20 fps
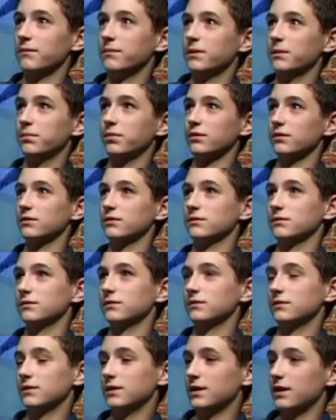People,
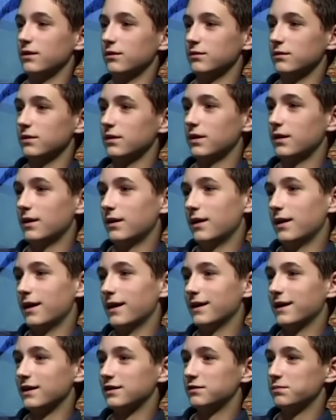you know,
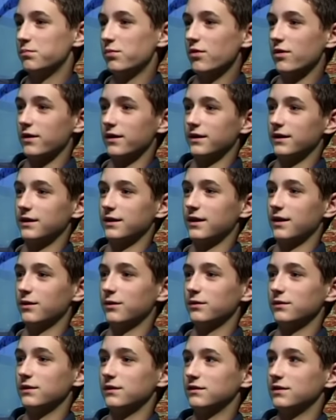it gets boring, you
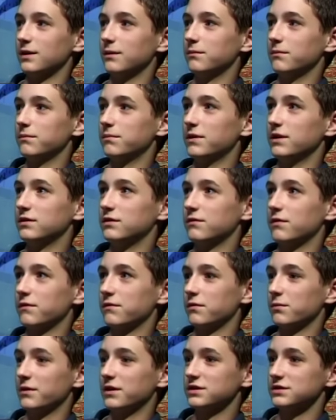know? The same piece of
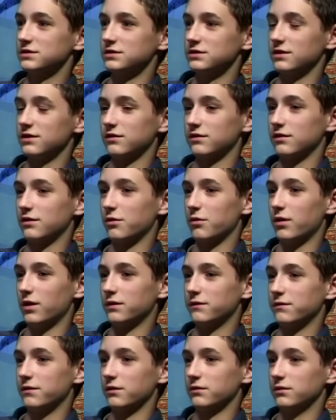information doesn't go
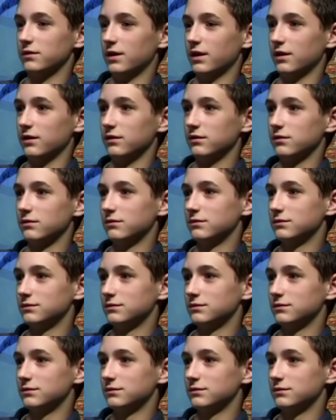on for days.